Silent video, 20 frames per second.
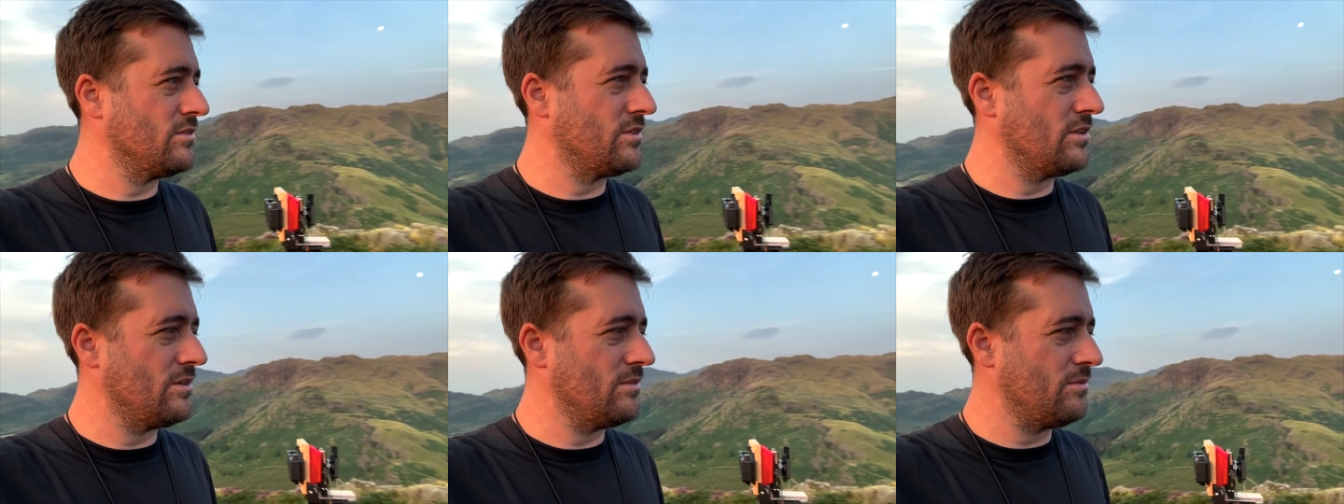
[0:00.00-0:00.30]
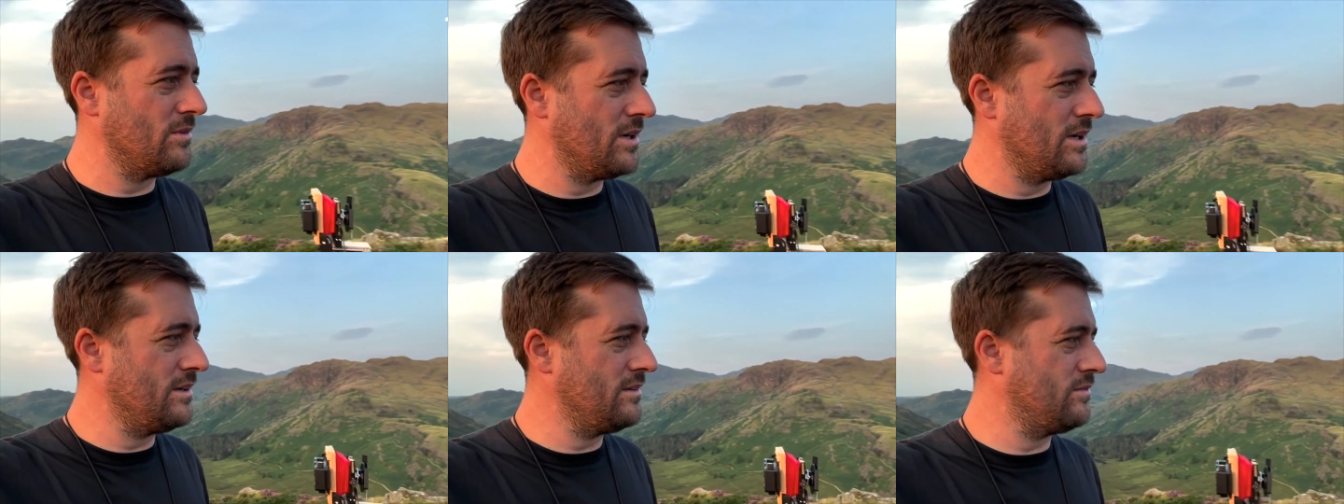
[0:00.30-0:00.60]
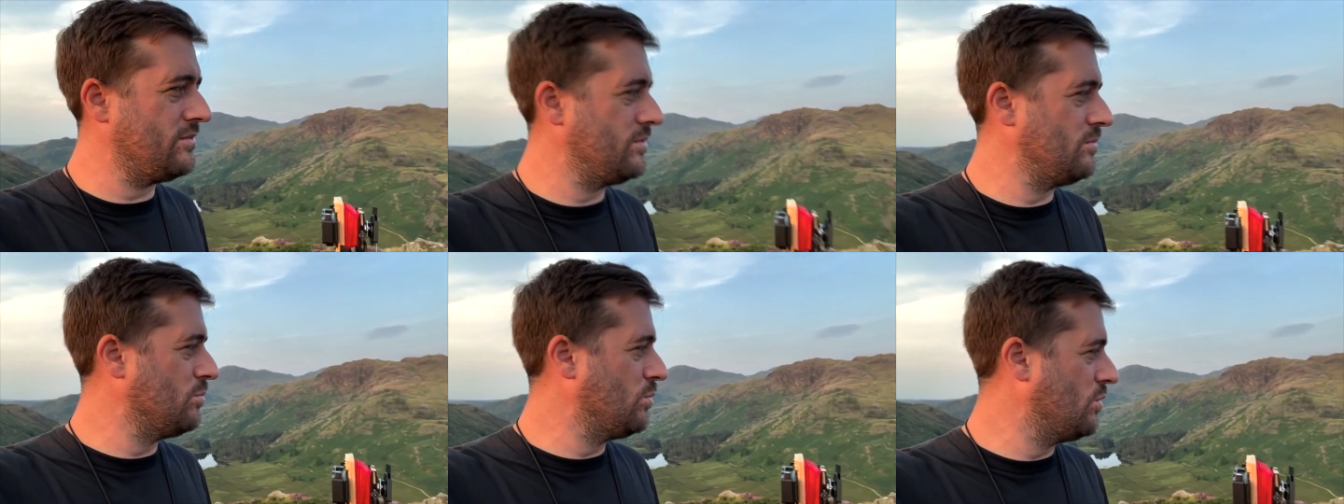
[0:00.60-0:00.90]
So
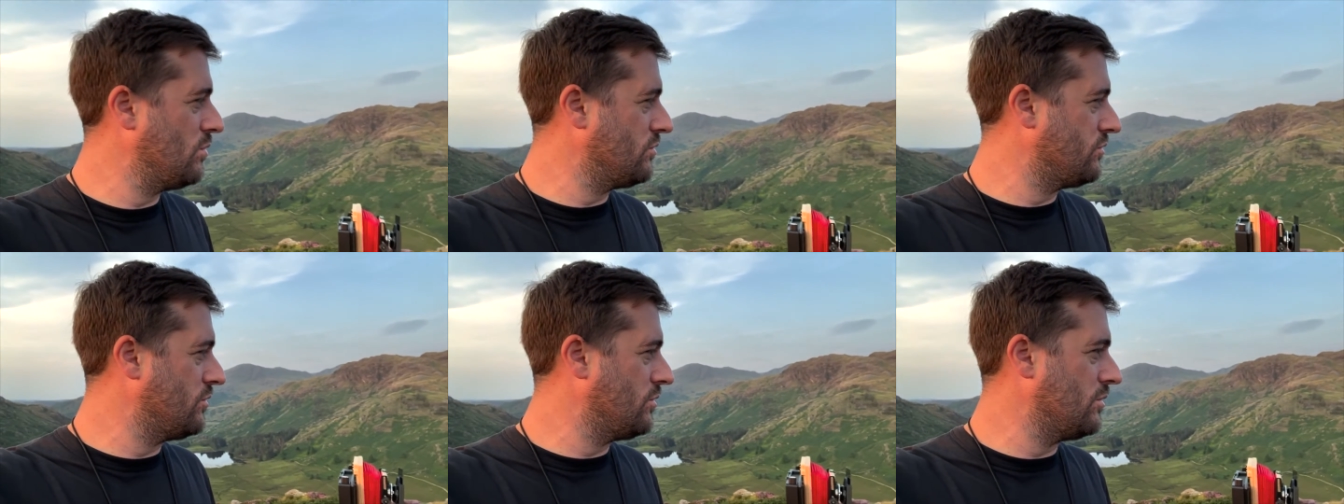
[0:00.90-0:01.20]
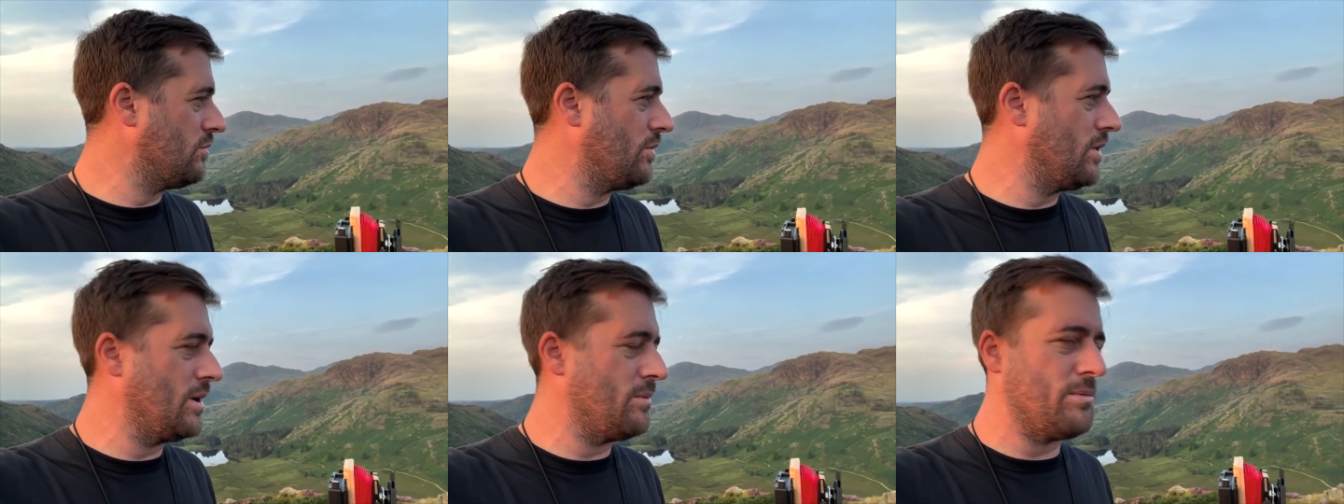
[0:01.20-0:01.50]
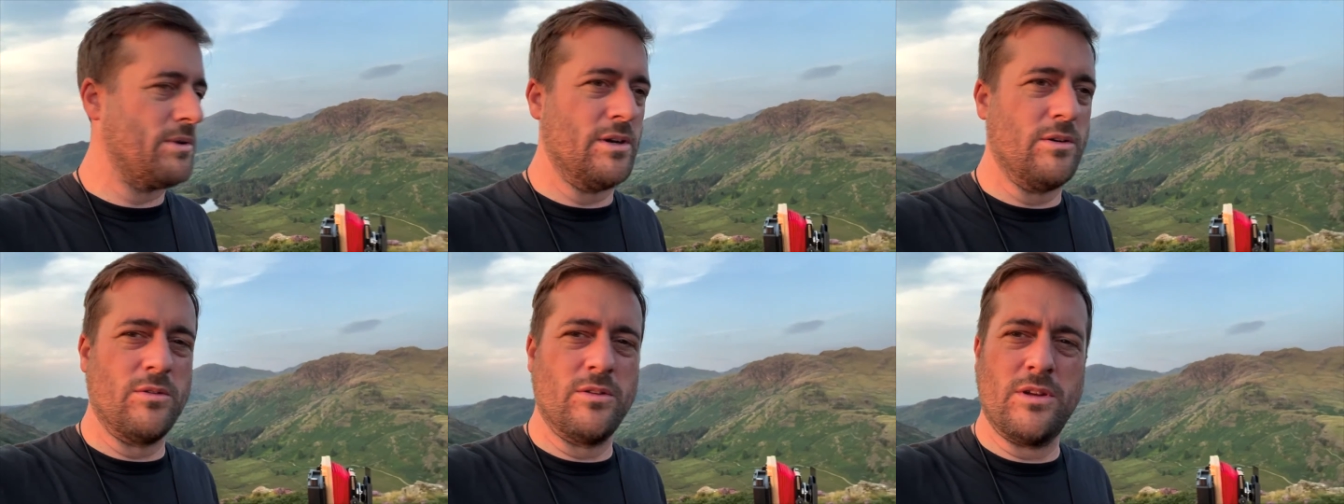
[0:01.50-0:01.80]
I've been walked all the way up
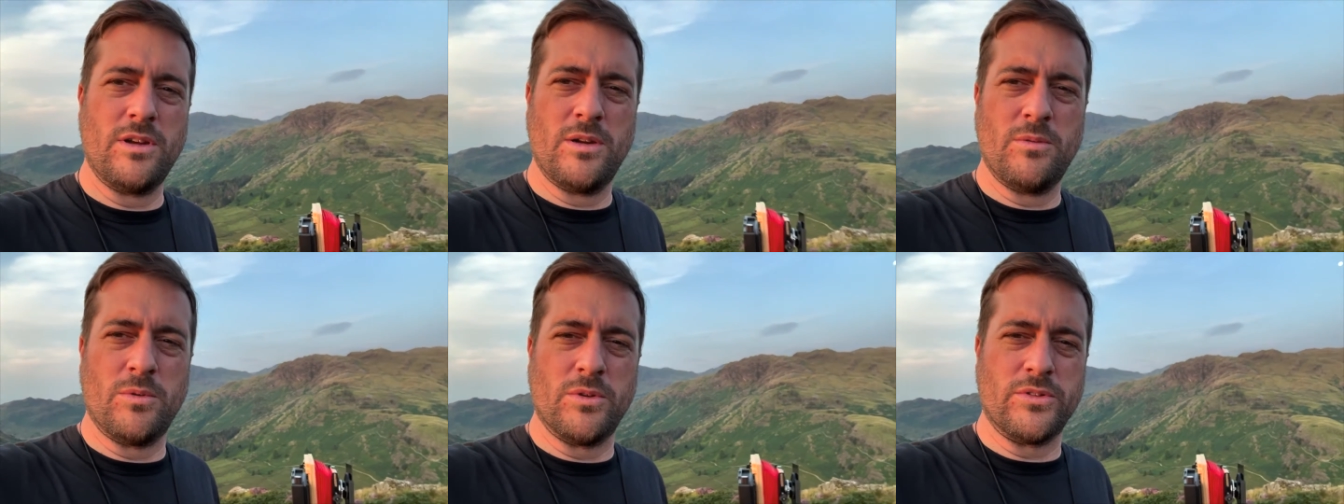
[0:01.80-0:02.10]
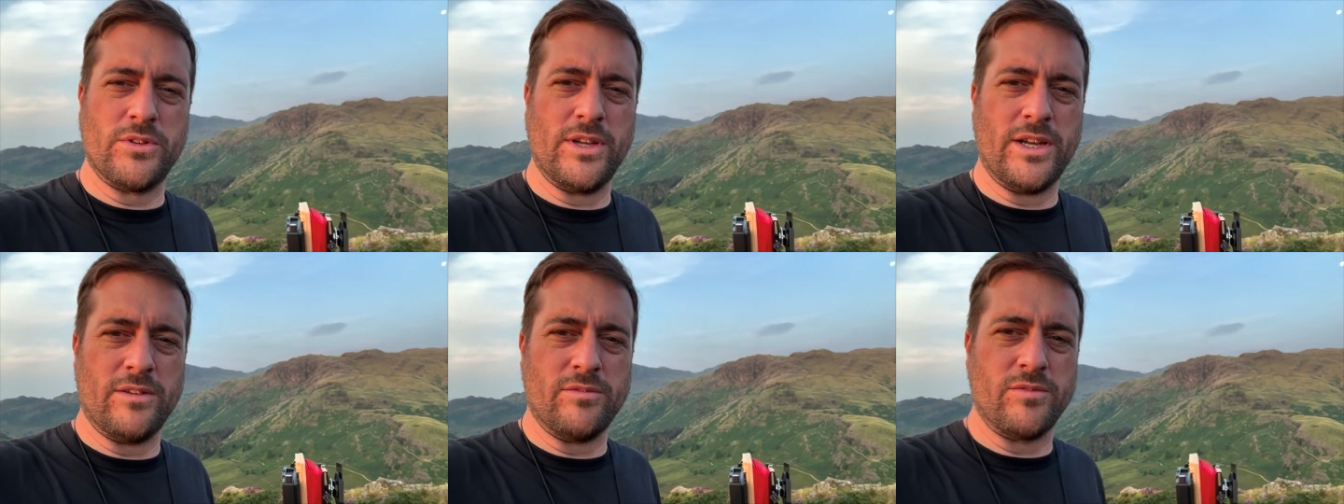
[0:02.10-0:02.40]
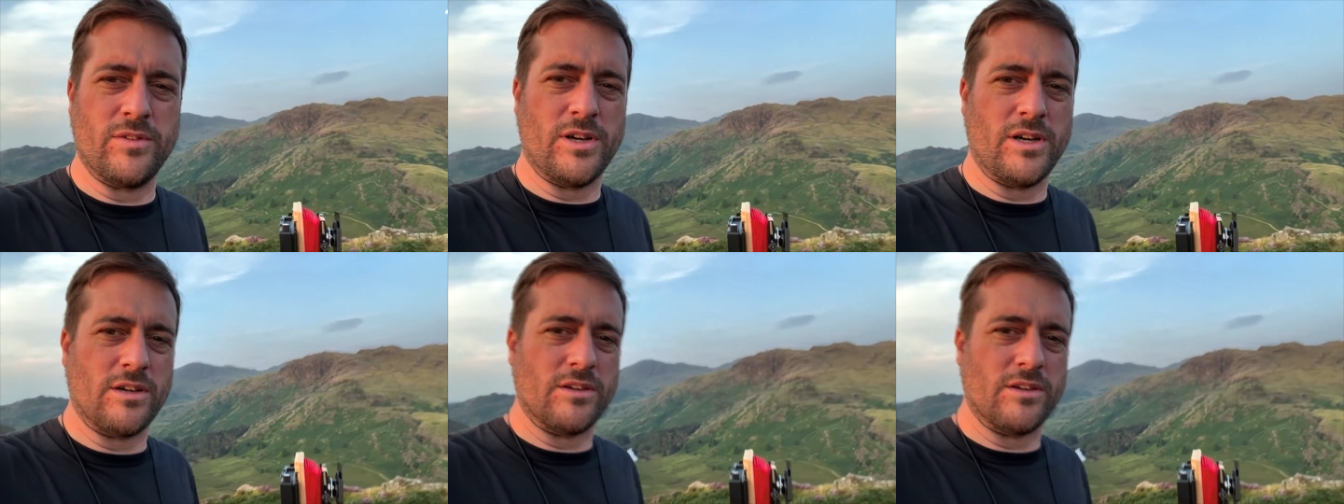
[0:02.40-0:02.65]
here, although it wasn't that far,